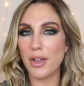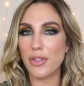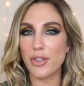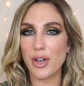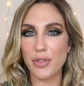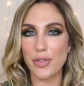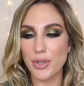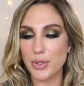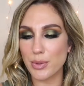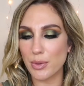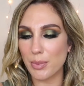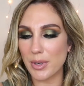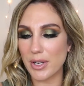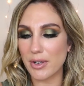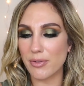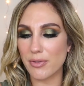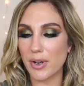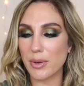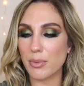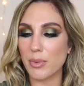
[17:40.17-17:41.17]
I thought this would be
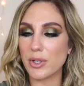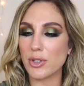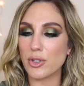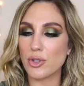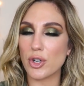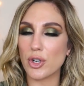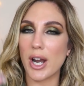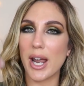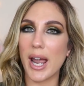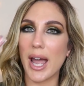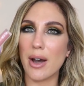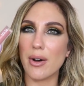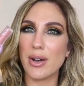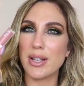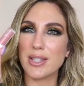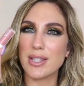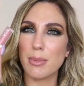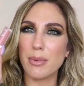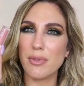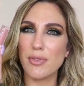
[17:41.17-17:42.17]
a fun one to try out,
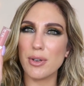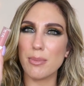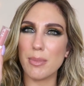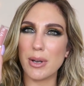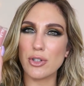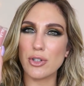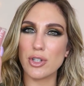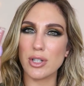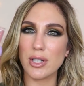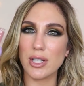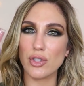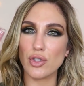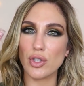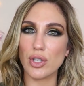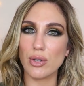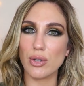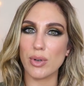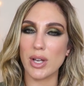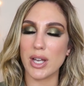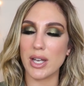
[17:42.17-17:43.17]
and some of you mentioned it
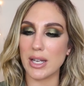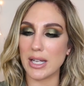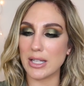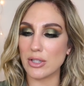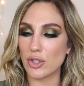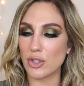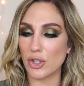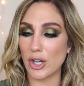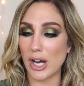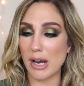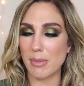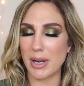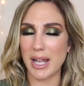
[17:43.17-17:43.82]
too in Instagram,